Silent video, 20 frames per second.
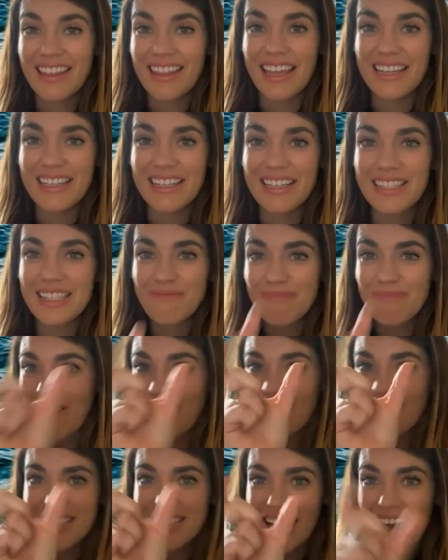these
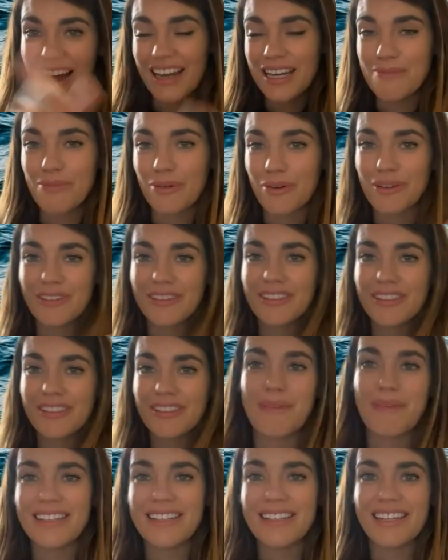small, tiny prawn
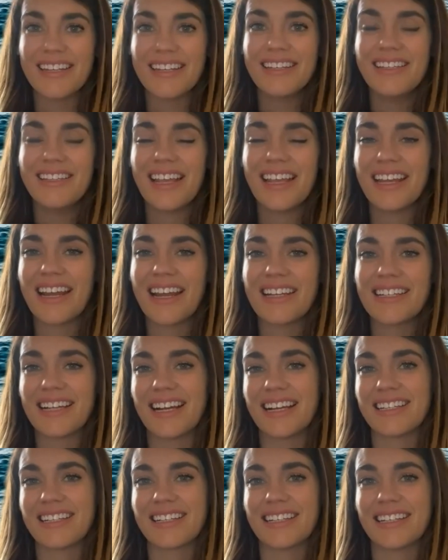species in
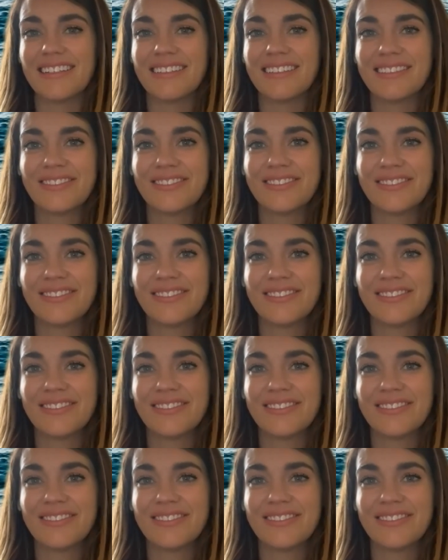Antarctica?